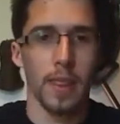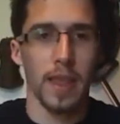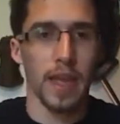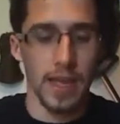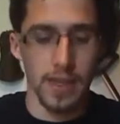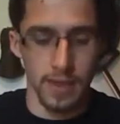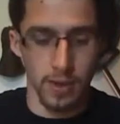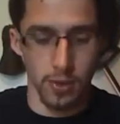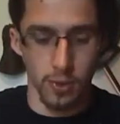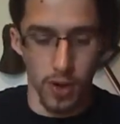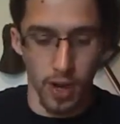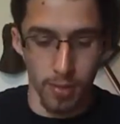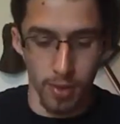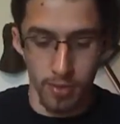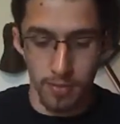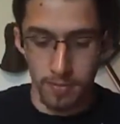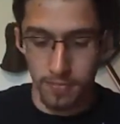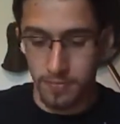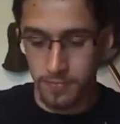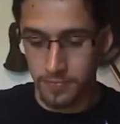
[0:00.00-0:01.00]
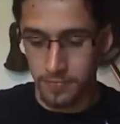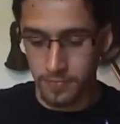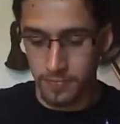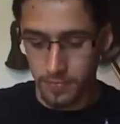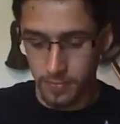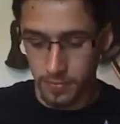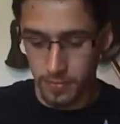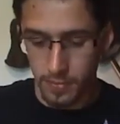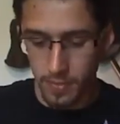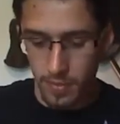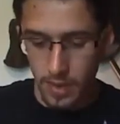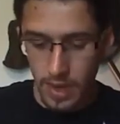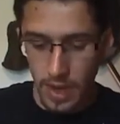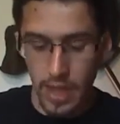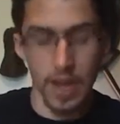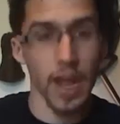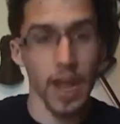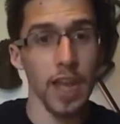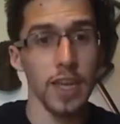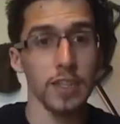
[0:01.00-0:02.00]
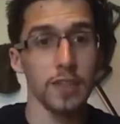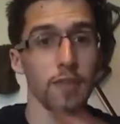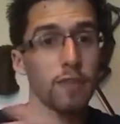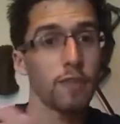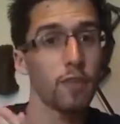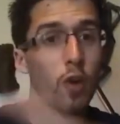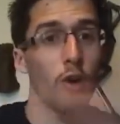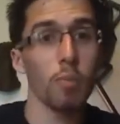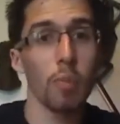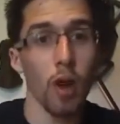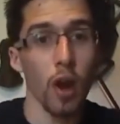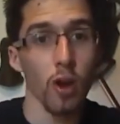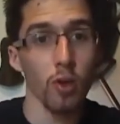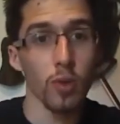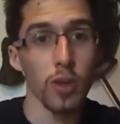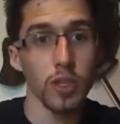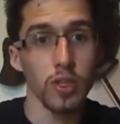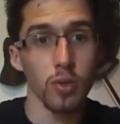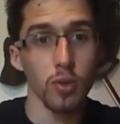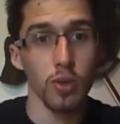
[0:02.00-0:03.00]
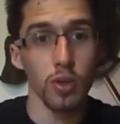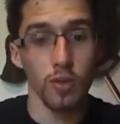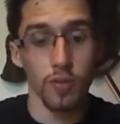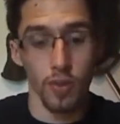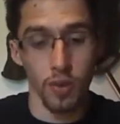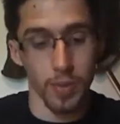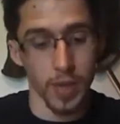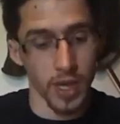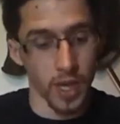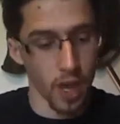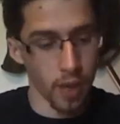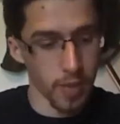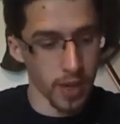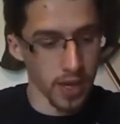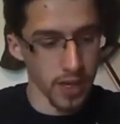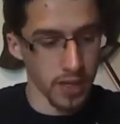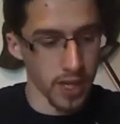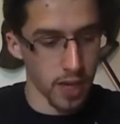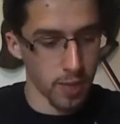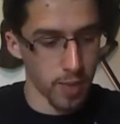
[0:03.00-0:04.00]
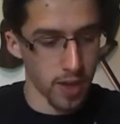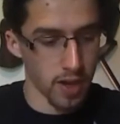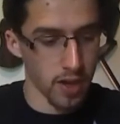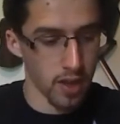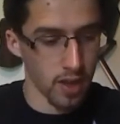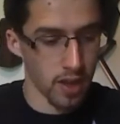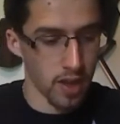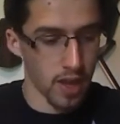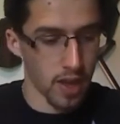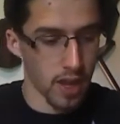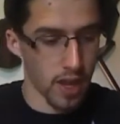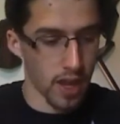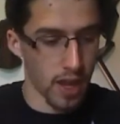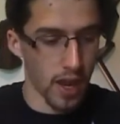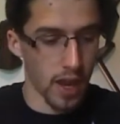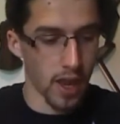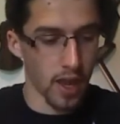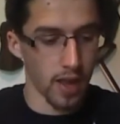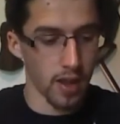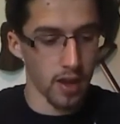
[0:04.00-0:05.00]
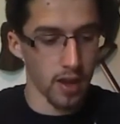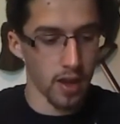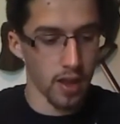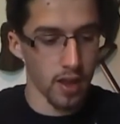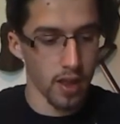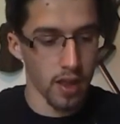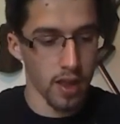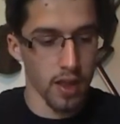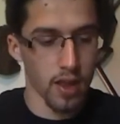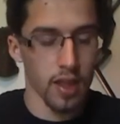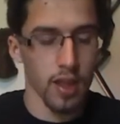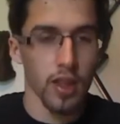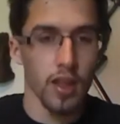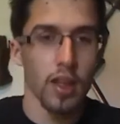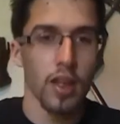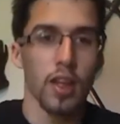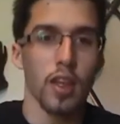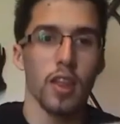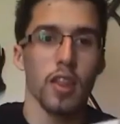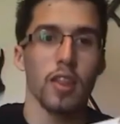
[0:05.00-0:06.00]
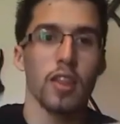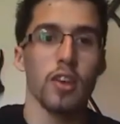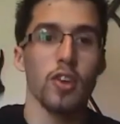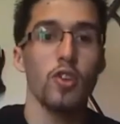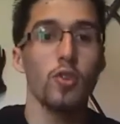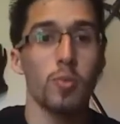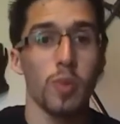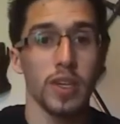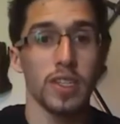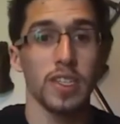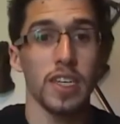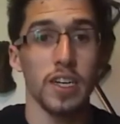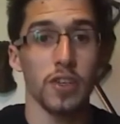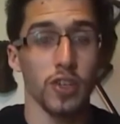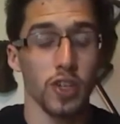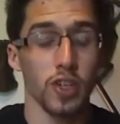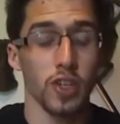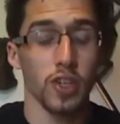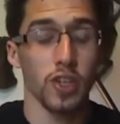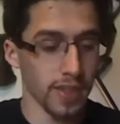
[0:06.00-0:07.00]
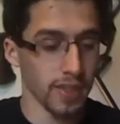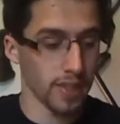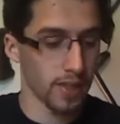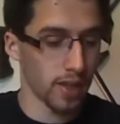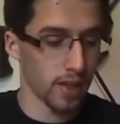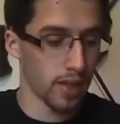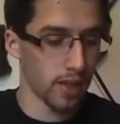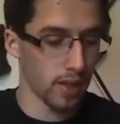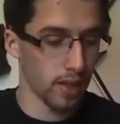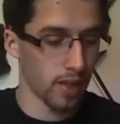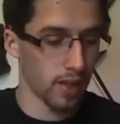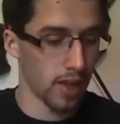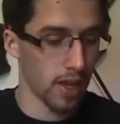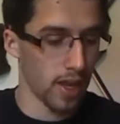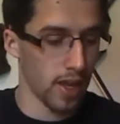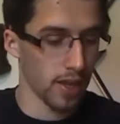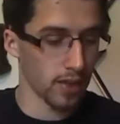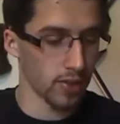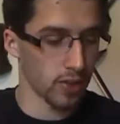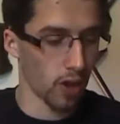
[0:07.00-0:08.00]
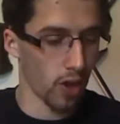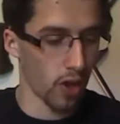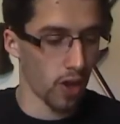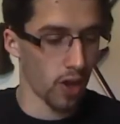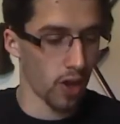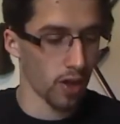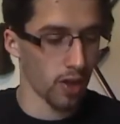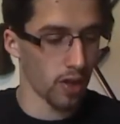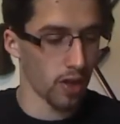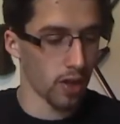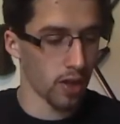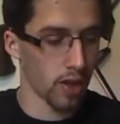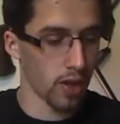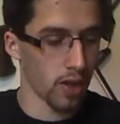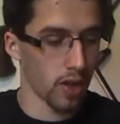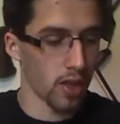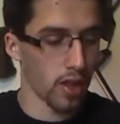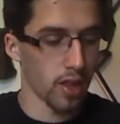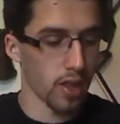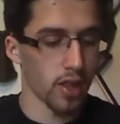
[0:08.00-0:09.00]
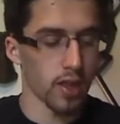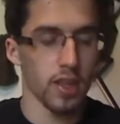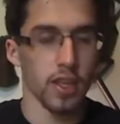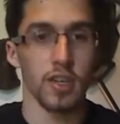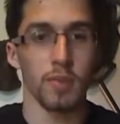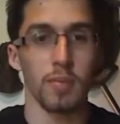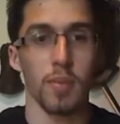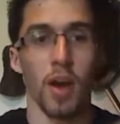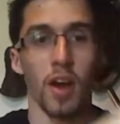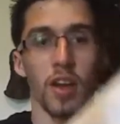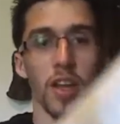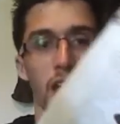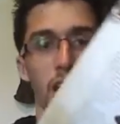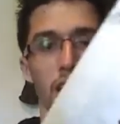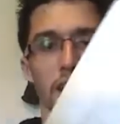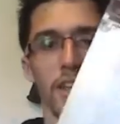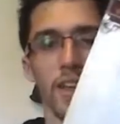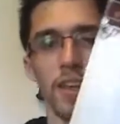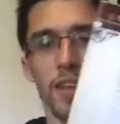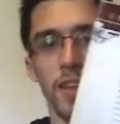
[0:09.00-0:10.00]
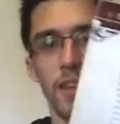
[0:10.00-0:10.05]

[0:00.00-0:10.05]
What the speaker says: it's incredible. A nice 4-part ritual for becoming a demon, and the new prestige class is called the Demoniac.